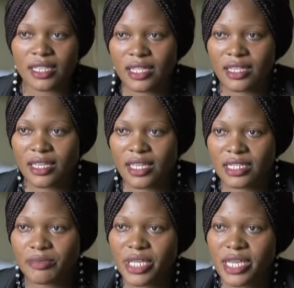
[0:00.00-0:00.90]
the, the,
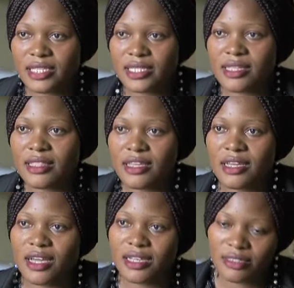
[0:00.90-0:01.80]
that piercing
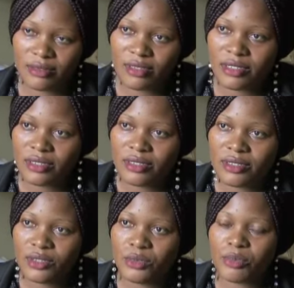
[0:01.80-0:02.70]
thing and
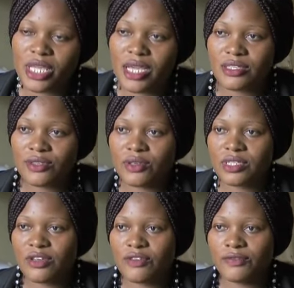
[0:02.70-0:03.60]
you pierce
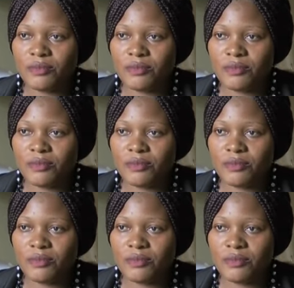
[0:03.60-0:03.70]
yourself.